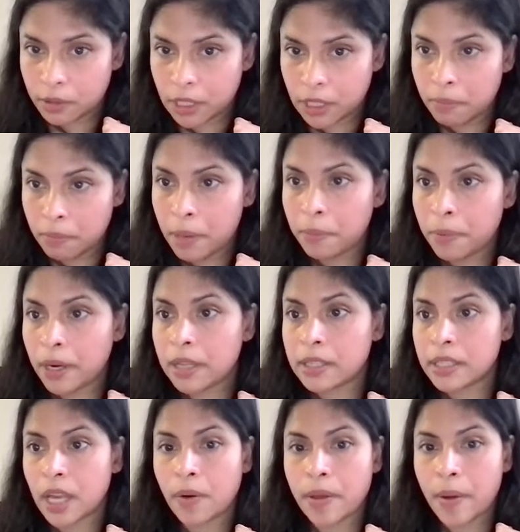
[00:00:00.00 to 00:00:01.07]
with the
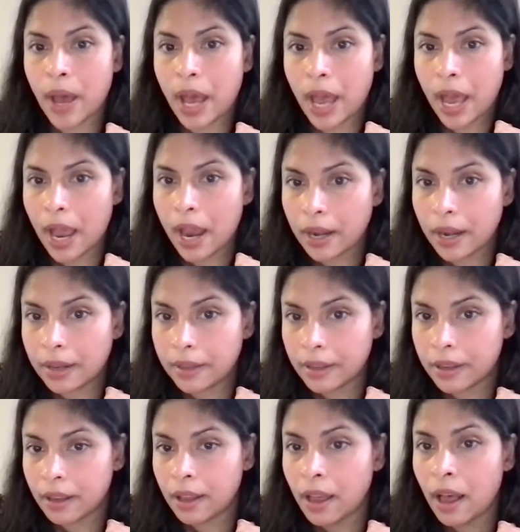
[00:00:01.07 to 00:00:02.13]
membranes. Now I added
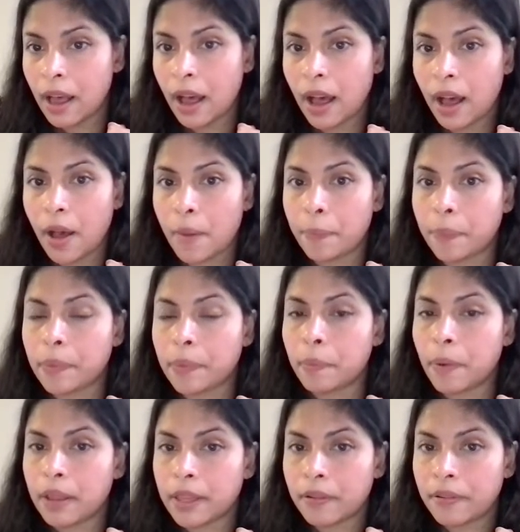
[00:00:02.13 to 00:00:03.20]
the
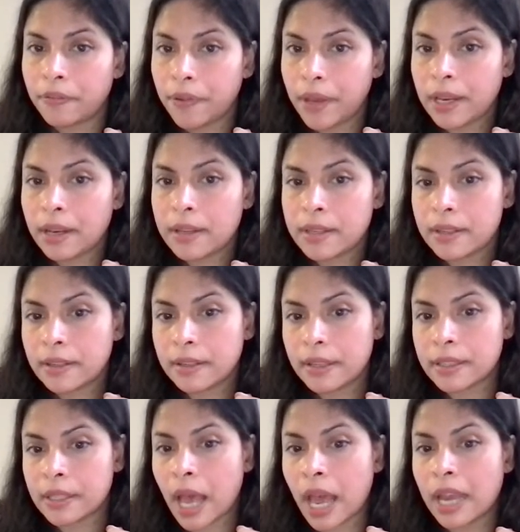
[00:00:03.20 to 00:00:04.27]

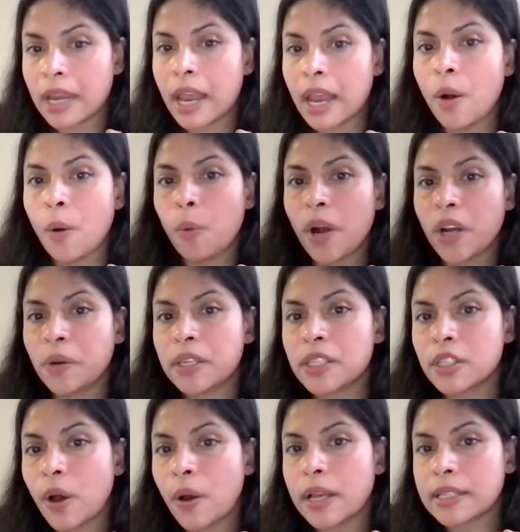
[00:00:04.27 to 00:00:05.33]
fins. And what we
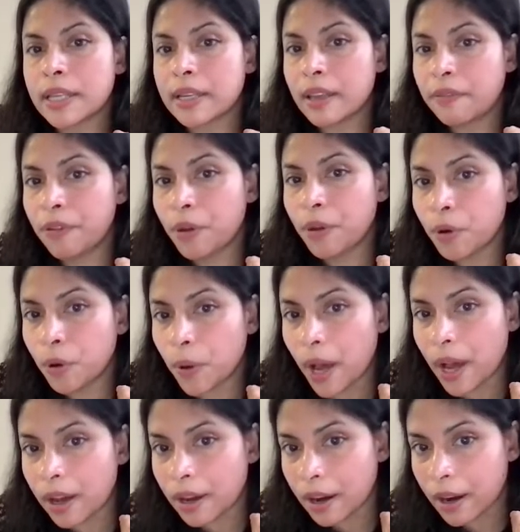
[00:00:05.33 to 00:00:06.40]
saw is that if you go
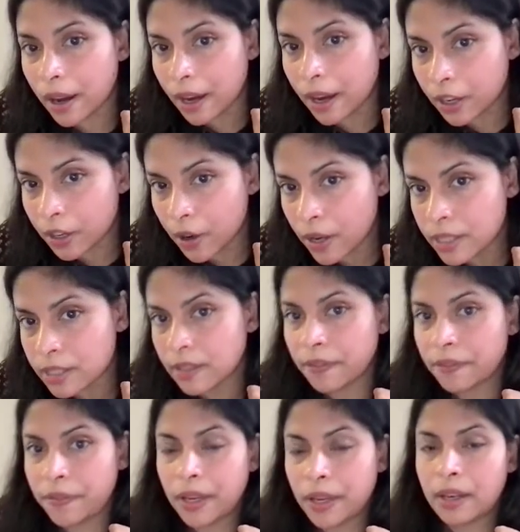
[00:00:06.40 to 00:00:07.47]
across the
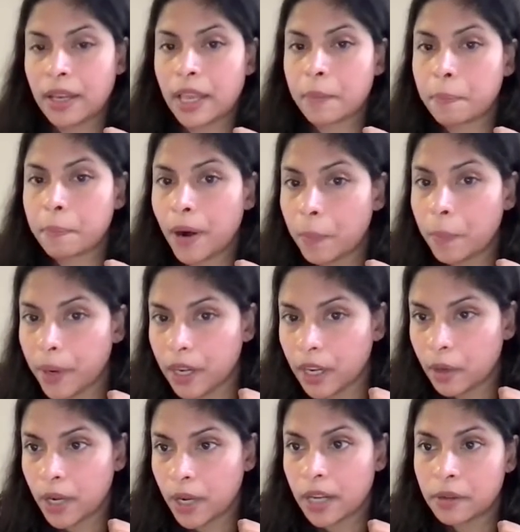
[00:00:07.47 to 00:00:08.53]
fin, like
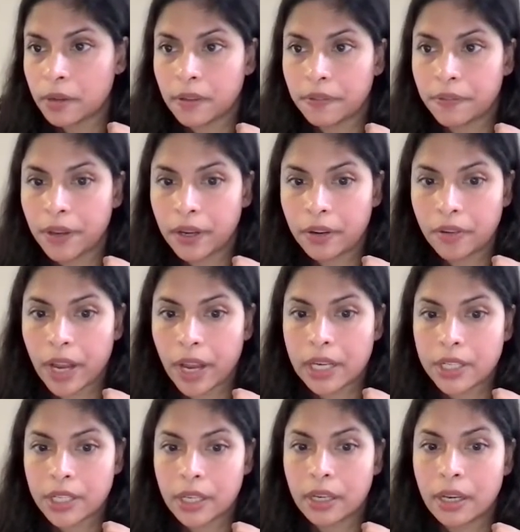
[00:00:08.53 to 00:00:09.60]
perpendicular to the fin
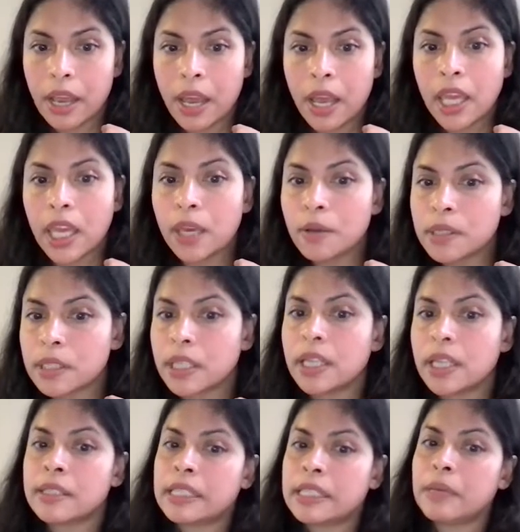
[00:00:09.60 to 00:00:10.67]
direction, you
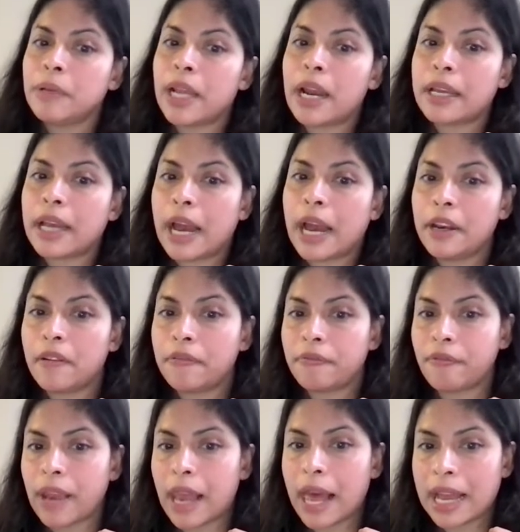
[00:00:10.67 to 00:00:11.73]
see similar kind of
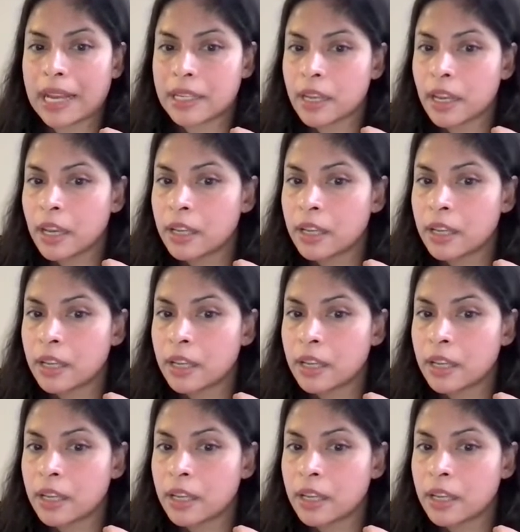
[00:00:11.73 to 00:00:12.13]
flat,